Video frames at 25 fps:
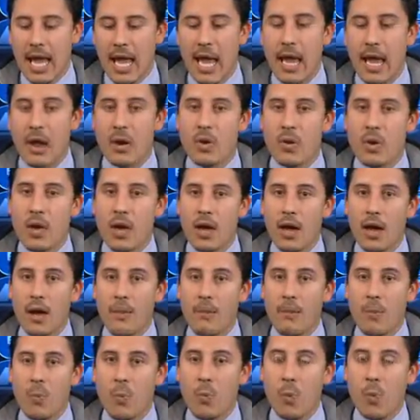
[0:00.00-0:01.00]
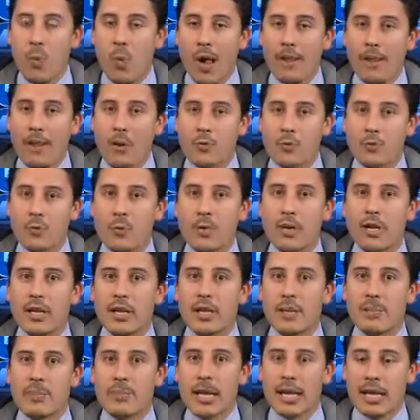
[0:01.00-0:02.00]
and while I was
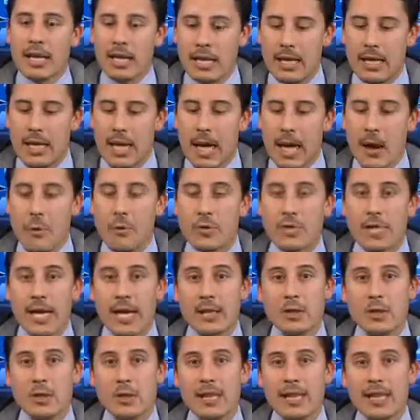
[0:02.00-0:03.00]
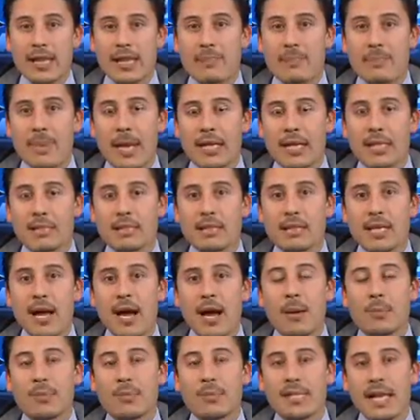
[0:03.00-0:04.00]
working at the bank, I was actually the bank's
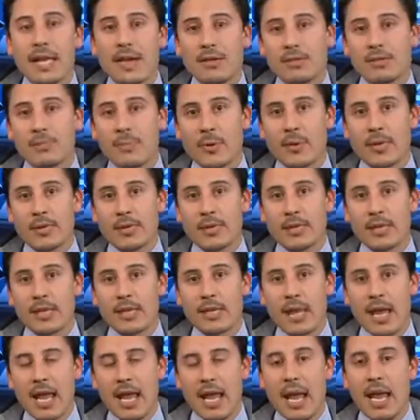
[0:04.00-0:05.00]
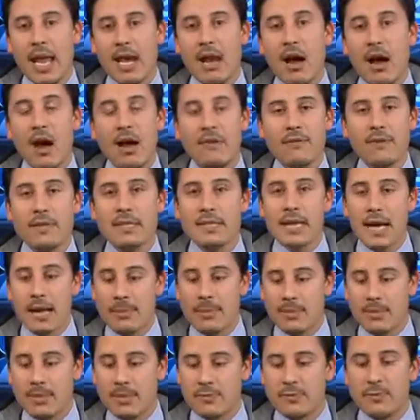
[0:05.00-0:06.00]
top salesperson, and
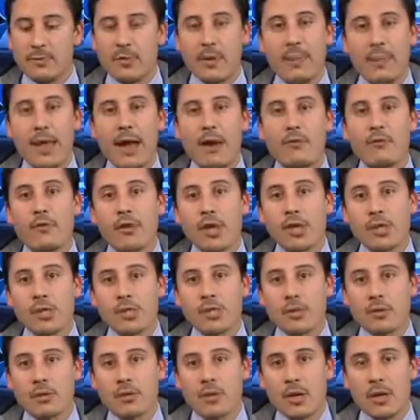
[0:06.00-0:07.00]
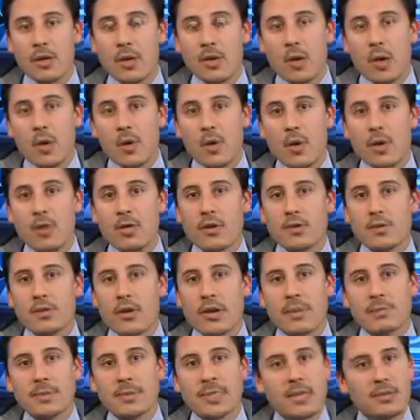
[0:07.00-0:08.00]
oftentimes from that region, one of their
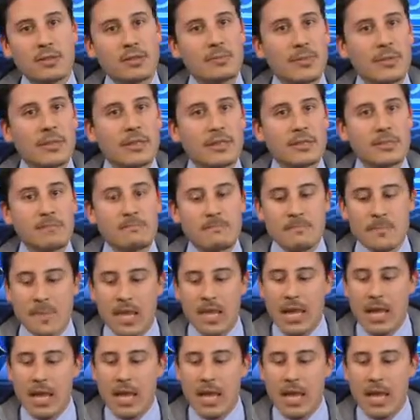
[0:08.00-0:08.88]
top salesperson.